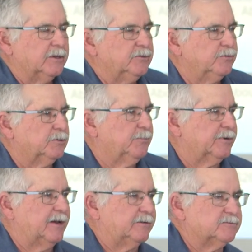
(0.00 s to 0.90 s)
you could
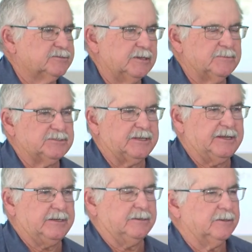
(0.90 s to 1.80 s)
put out
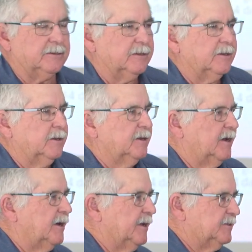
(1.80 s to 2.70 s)
Simazine
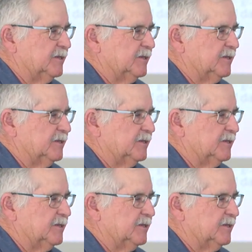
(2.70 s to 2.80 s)
at